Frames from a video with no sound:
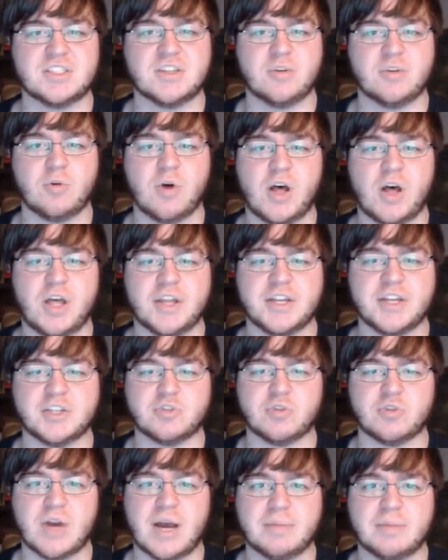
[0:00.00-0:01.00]
the quality
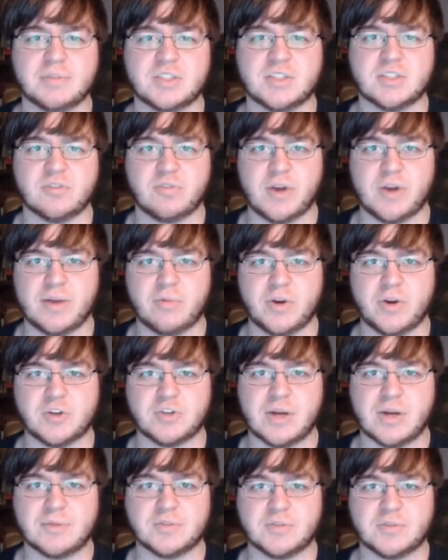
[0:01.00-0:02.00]
drops, the frame rate
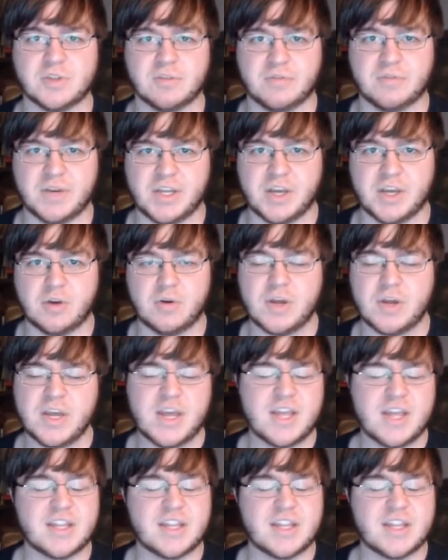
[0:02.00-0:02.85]
drops for the video.